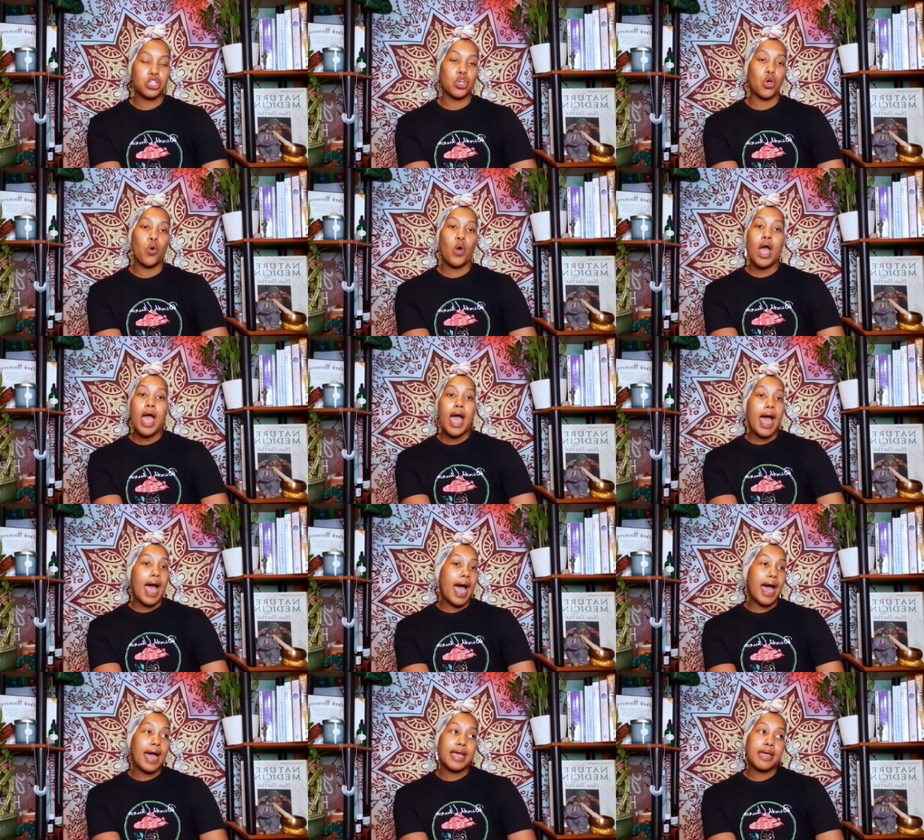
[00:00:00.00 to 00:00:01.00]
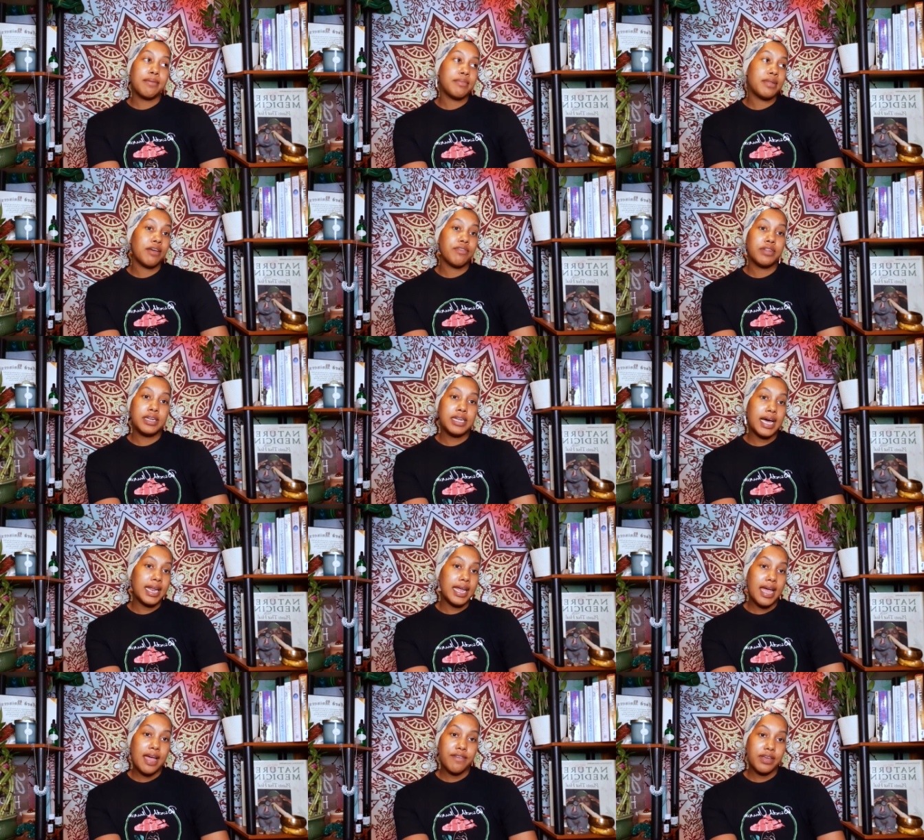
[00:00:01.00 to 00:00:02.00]
So I am definitely not an
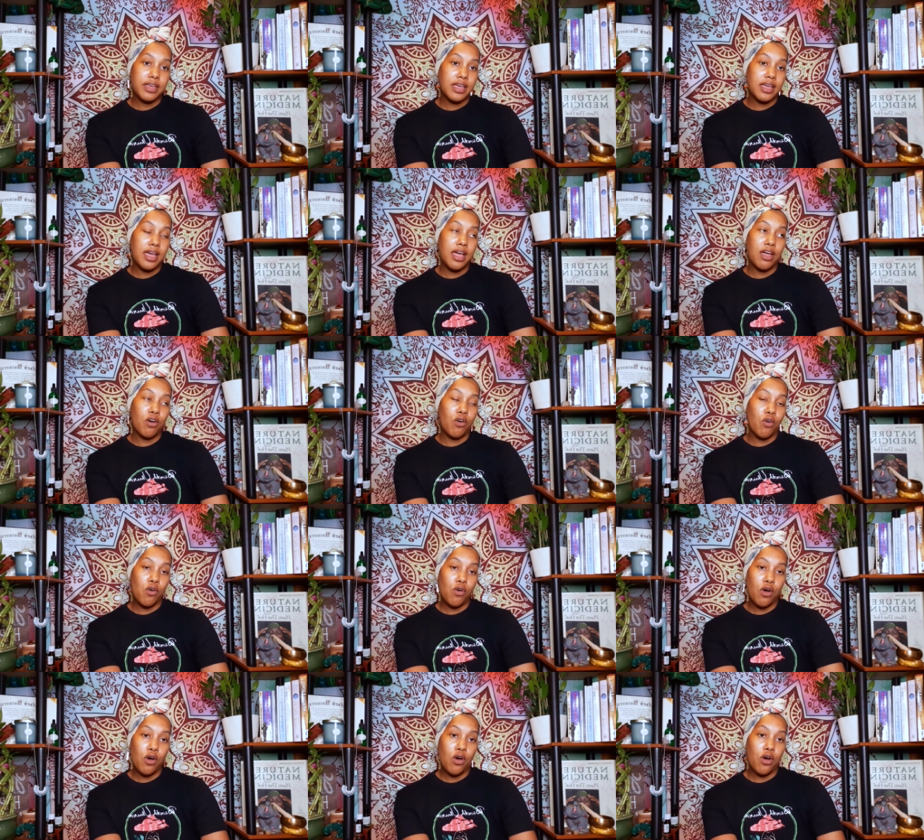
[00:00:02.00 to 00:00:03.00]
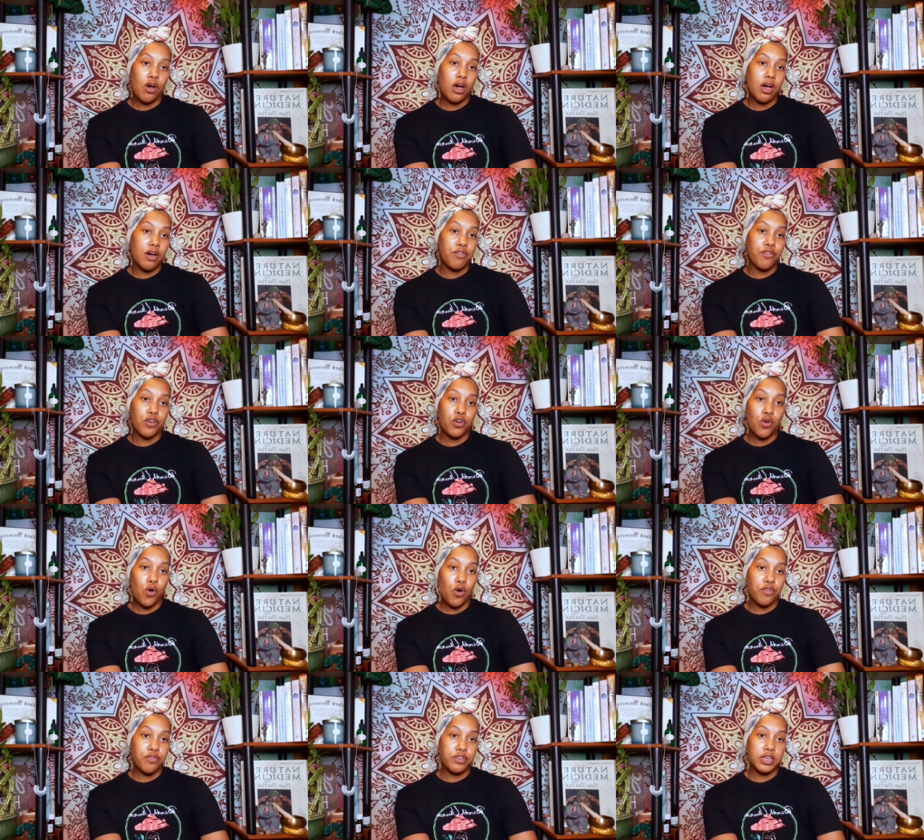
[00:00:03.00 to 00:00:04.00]
advocate at all uh, for
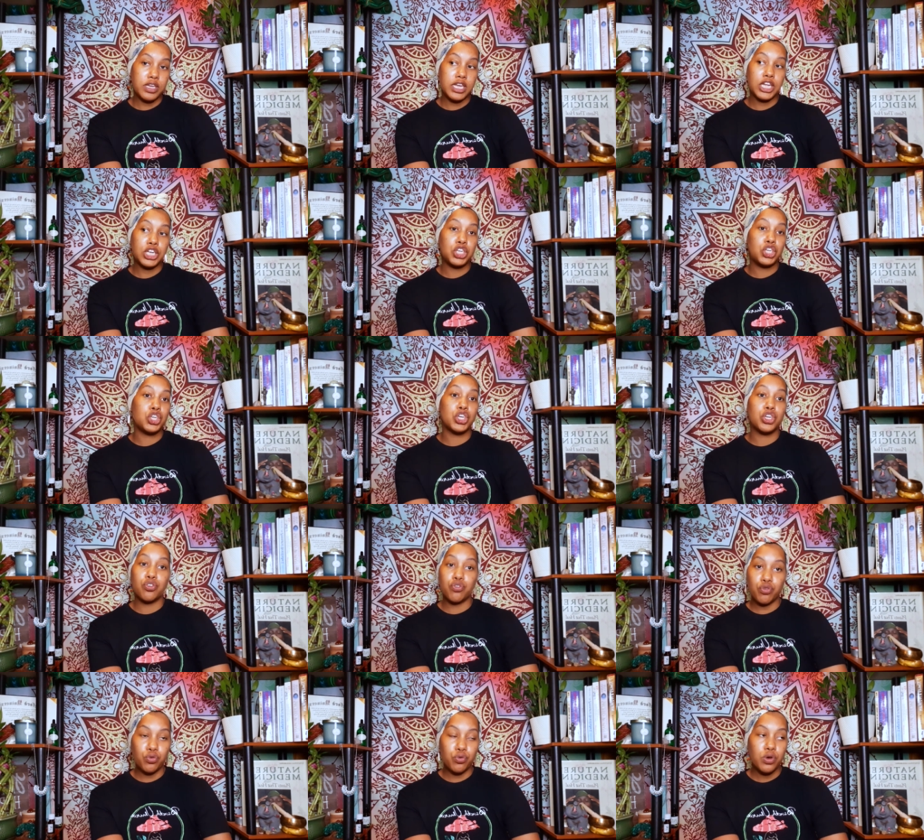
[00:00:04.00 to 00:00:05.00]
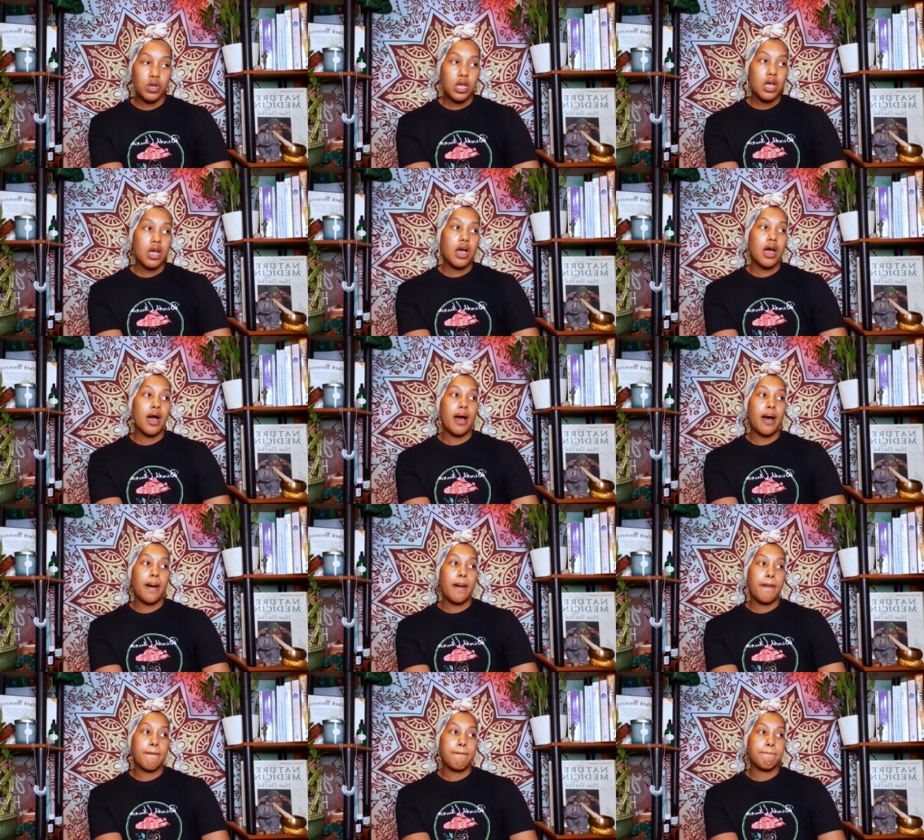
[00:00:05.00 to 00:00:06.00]
coffee in general.
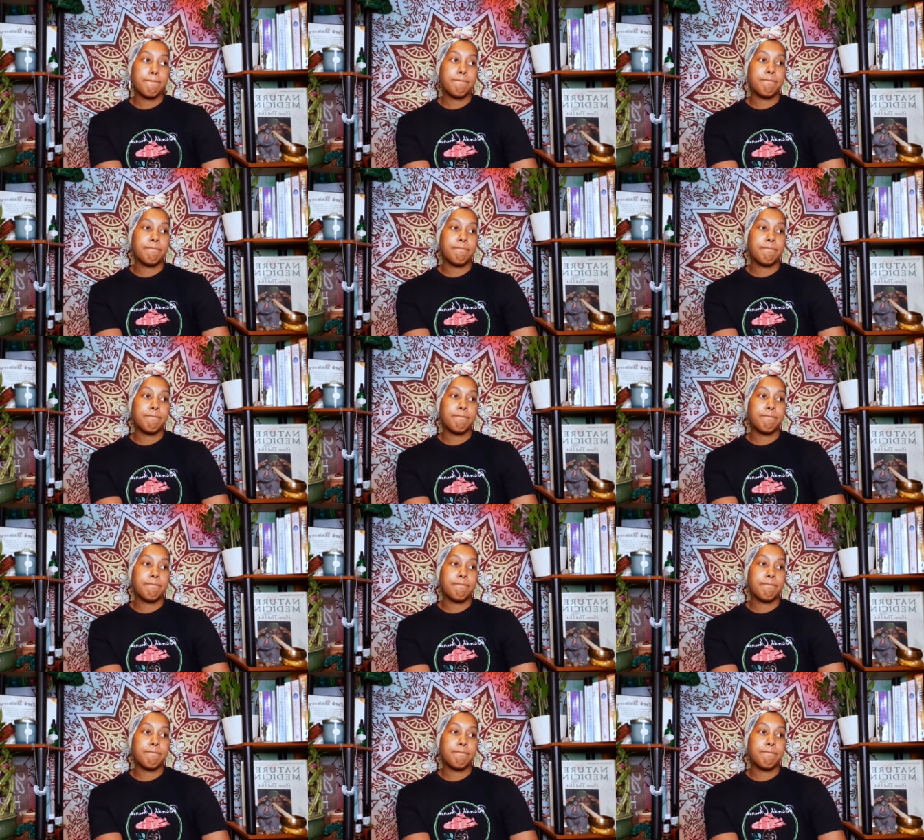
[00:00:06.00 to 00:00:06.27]
Um,